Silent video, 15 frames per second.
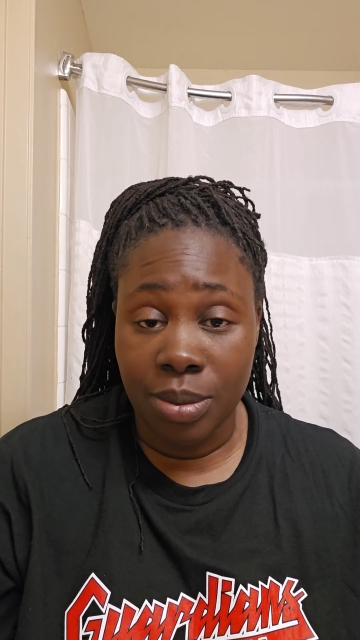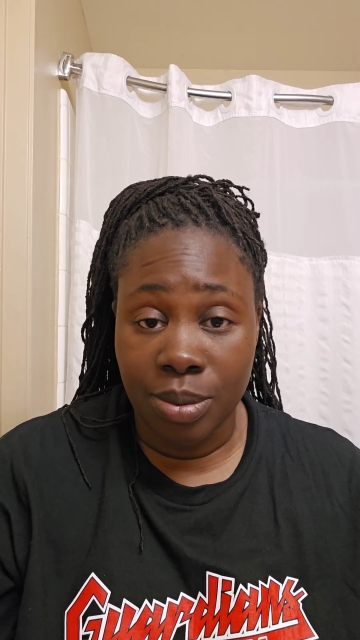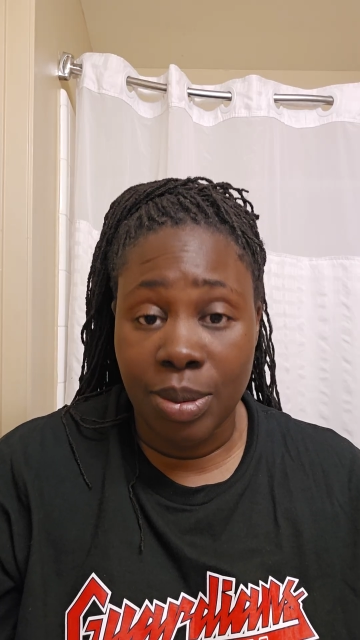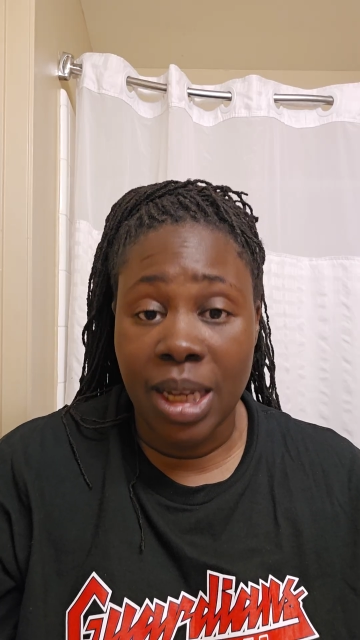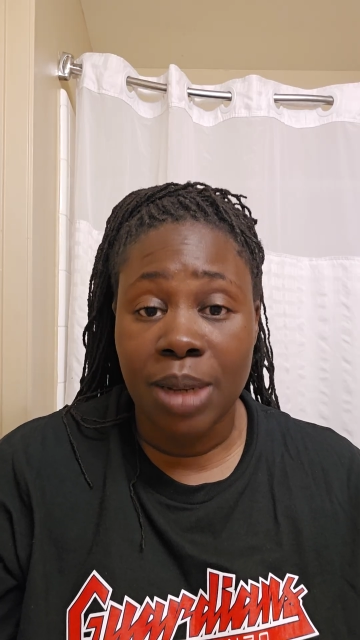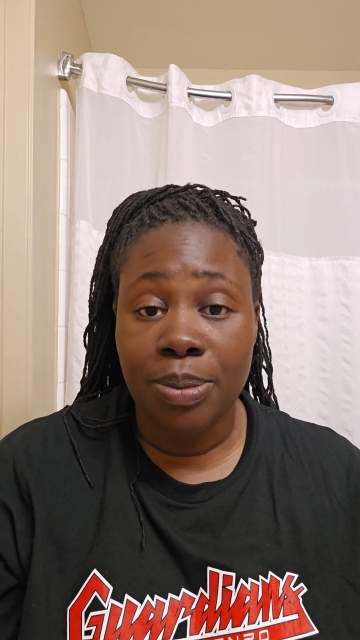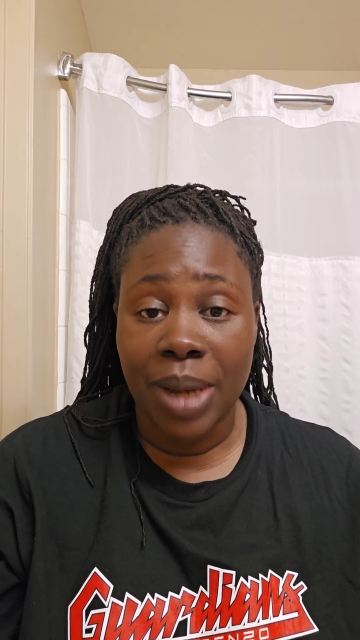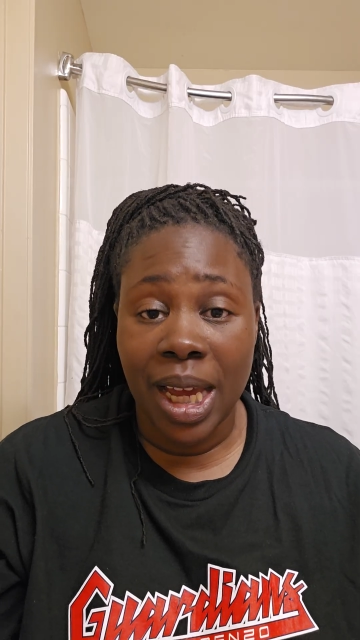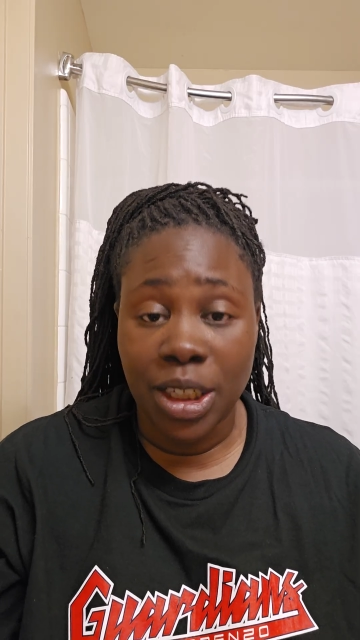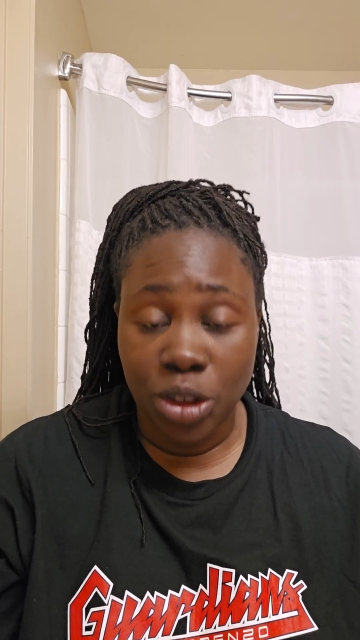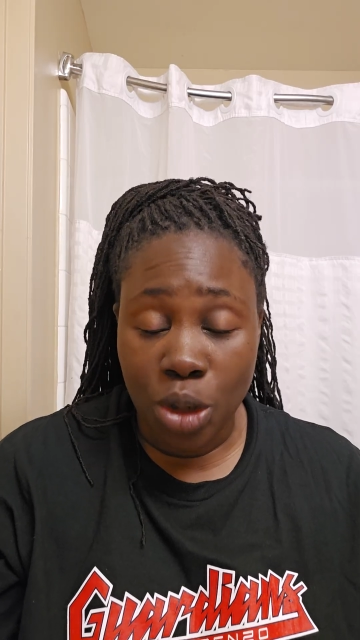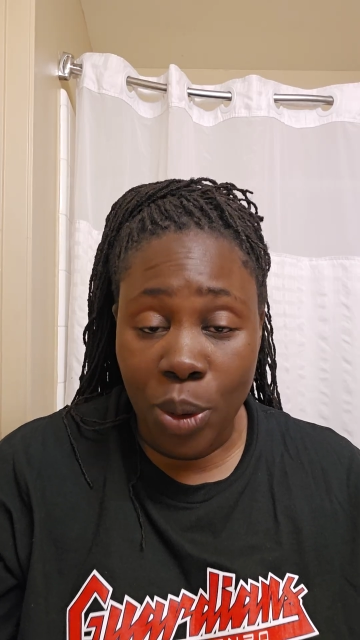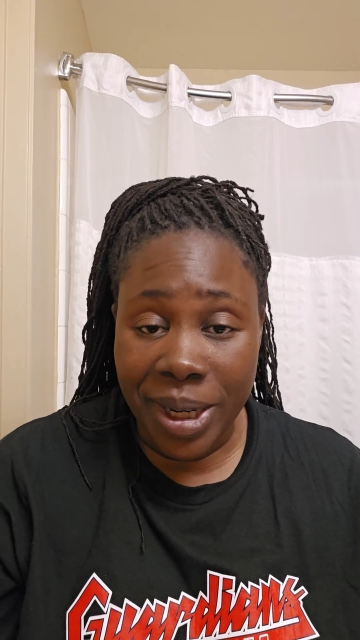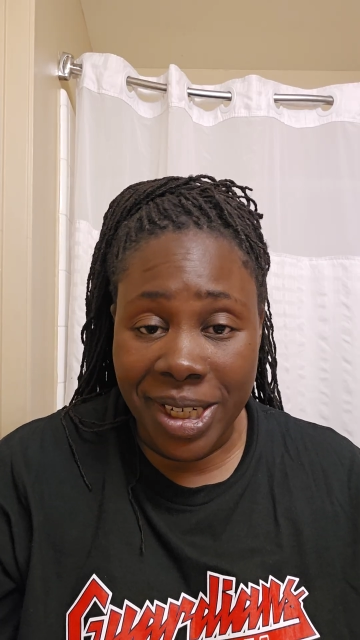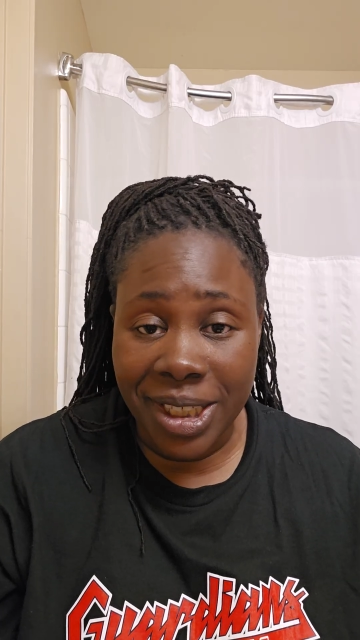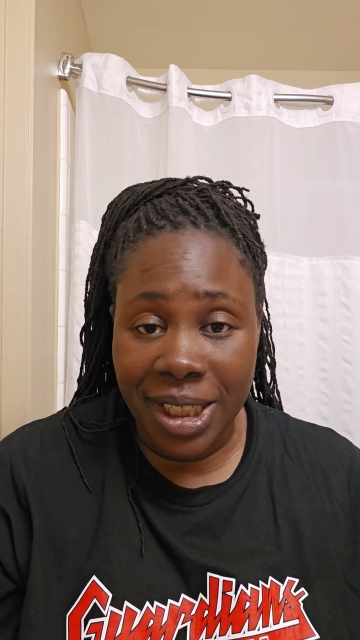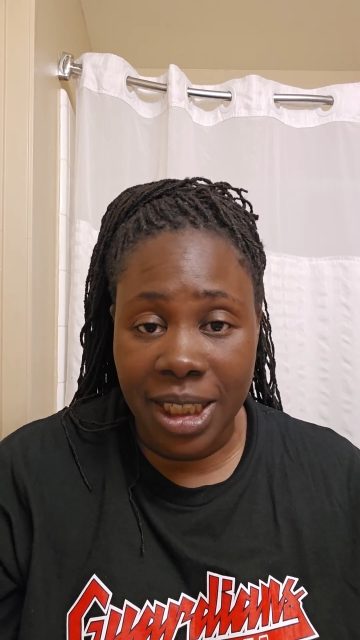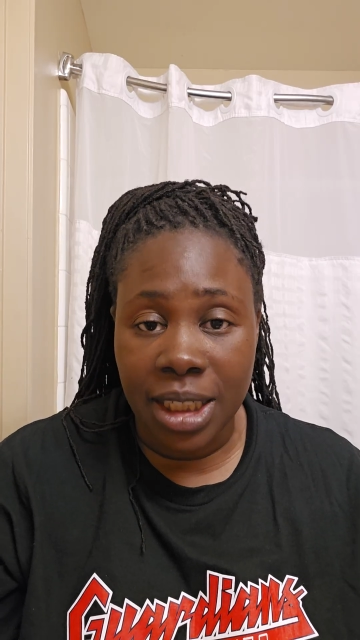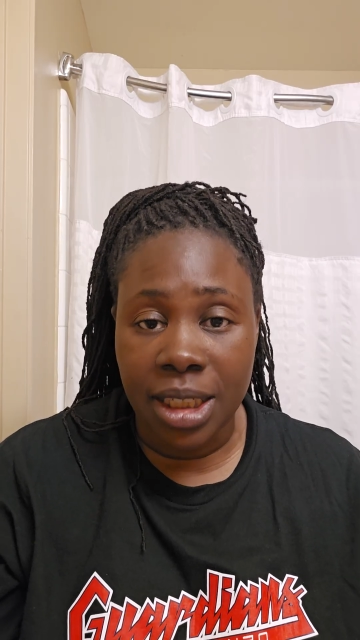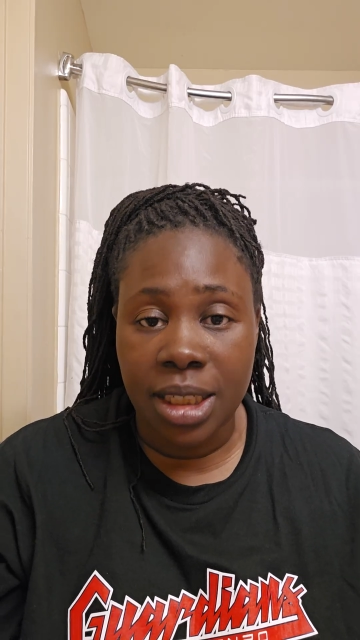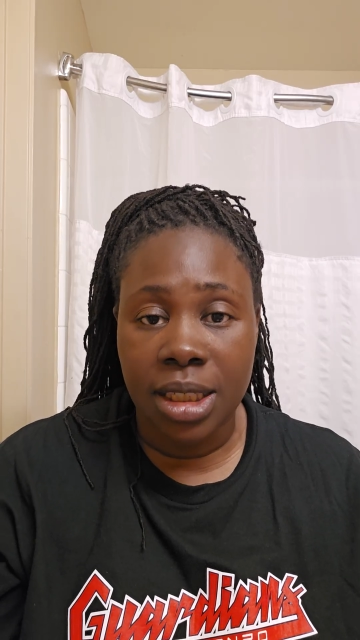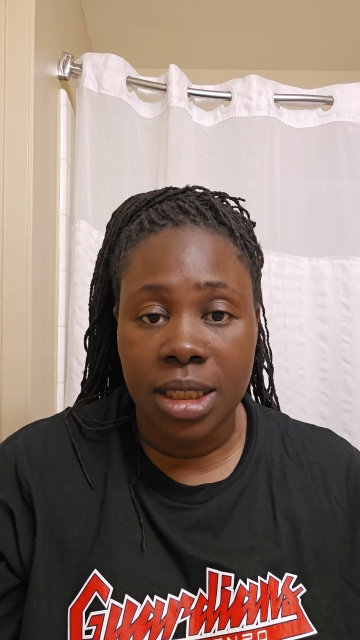make bad
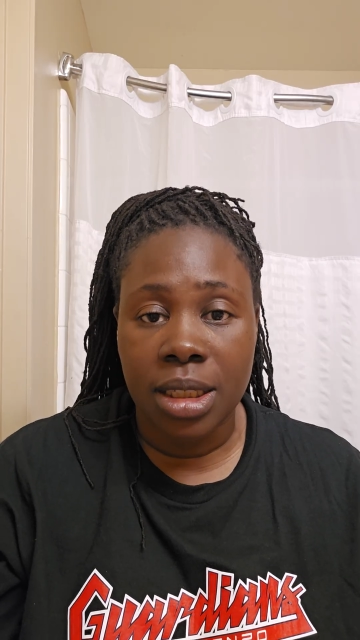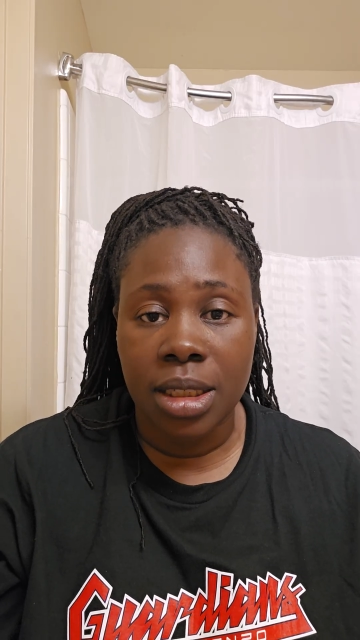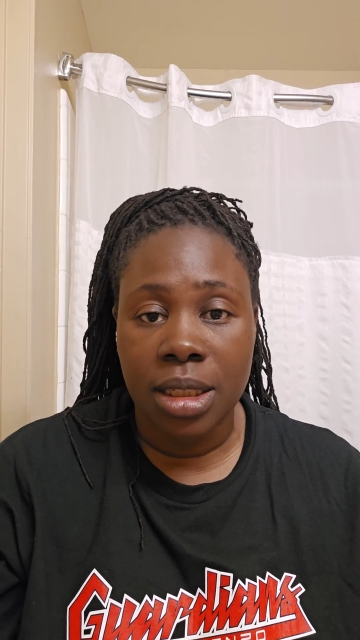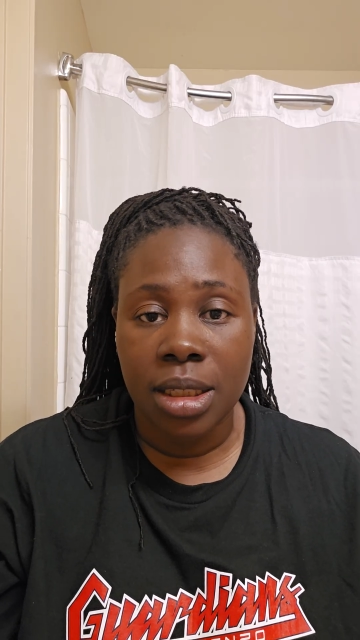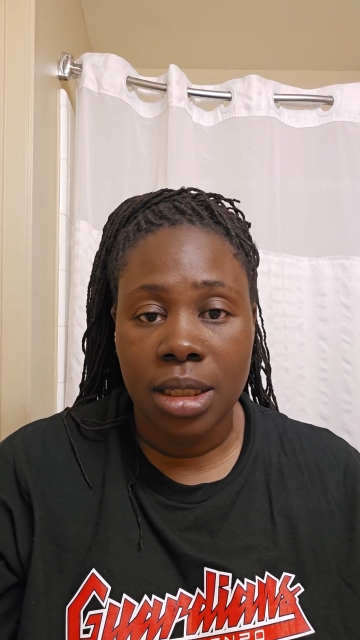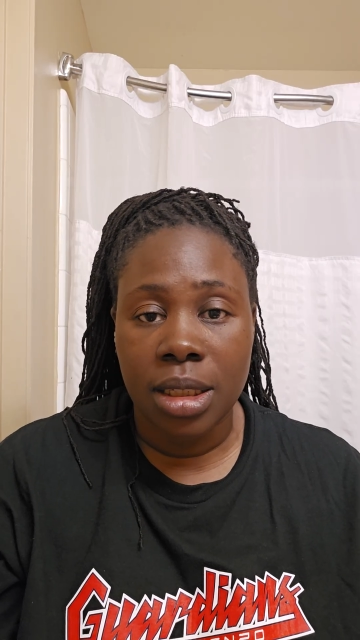choices,